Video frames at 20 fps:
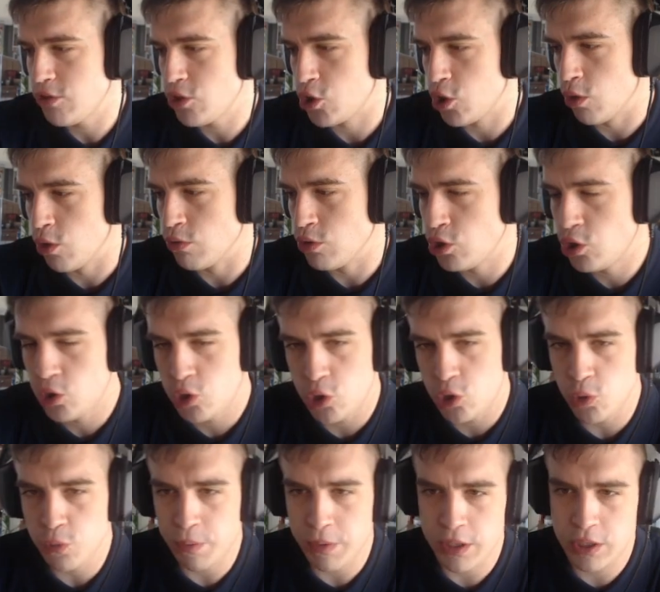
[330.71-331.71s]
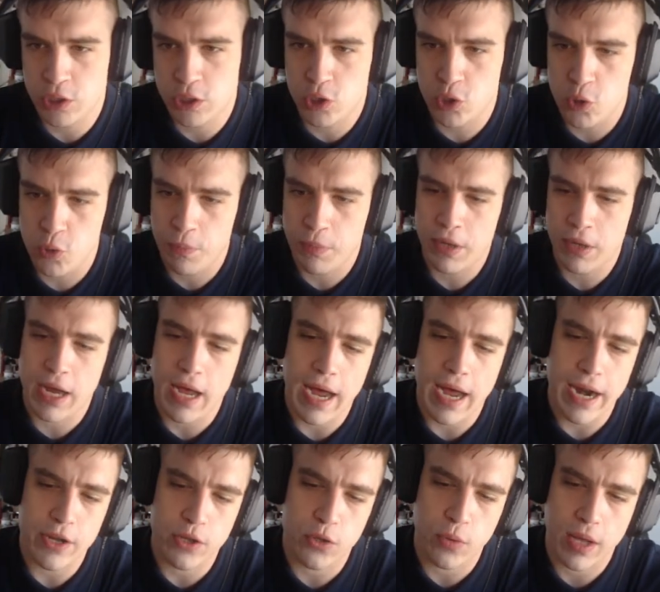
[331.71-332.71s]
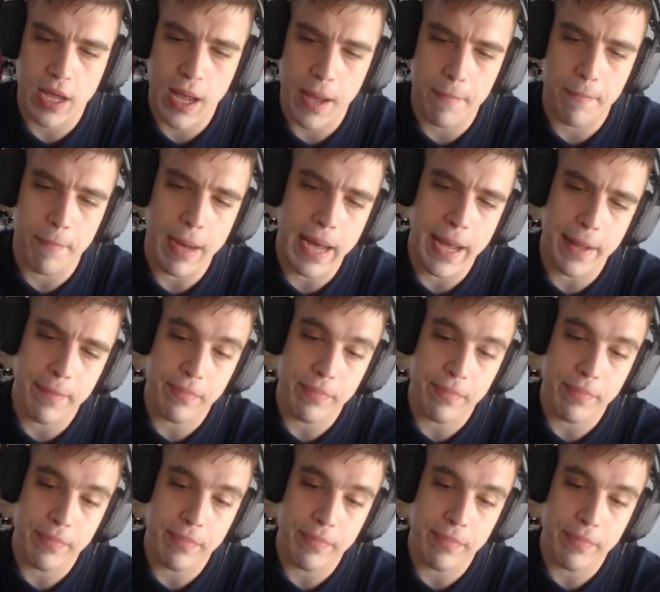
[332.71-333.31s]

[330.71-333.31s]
so super hard to come by.